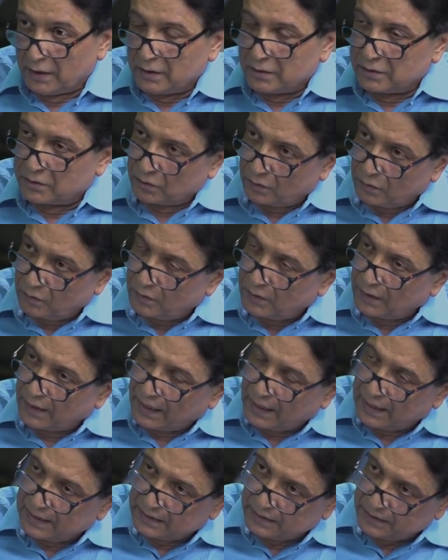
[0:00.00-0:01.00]
So,
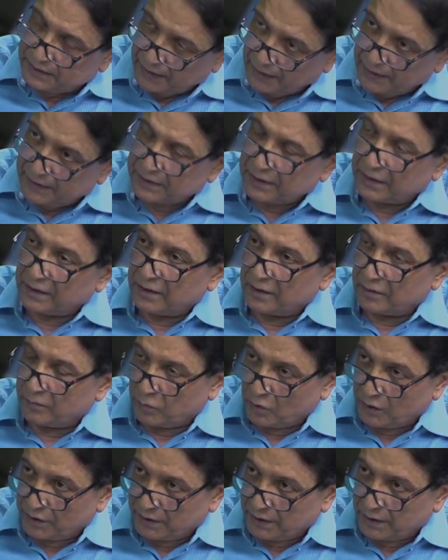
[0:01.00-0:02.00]
as Jay Shankar
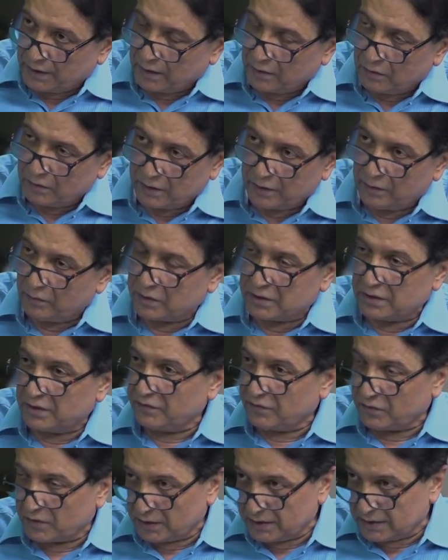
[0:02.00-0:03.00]
pointed out, he was the
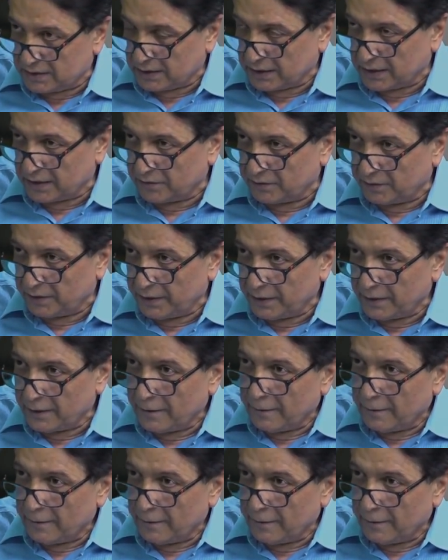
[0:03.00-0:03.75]
Foreign Secretary.